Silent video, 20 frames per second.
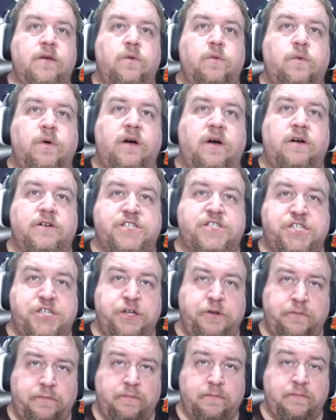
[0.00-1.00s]
Well,
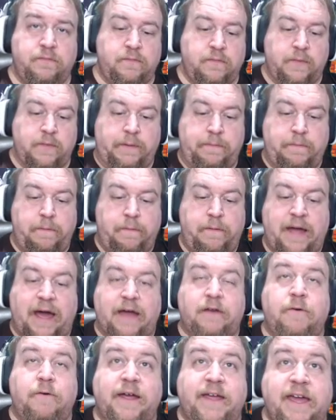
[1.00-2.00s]
shoot, how
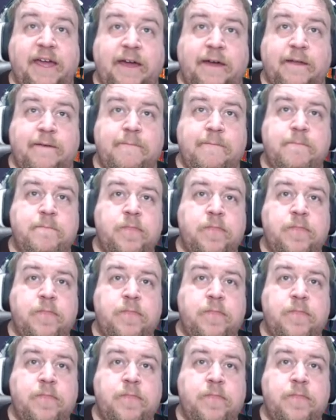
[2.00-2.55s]
do I get